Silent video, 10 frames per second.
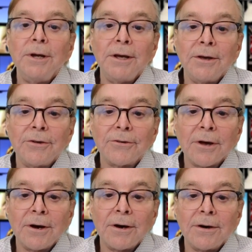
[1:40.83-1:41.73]
is
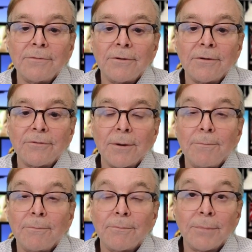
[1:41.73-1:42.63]

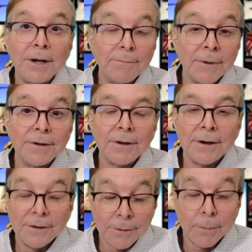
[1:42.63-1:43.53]
from Brinkman,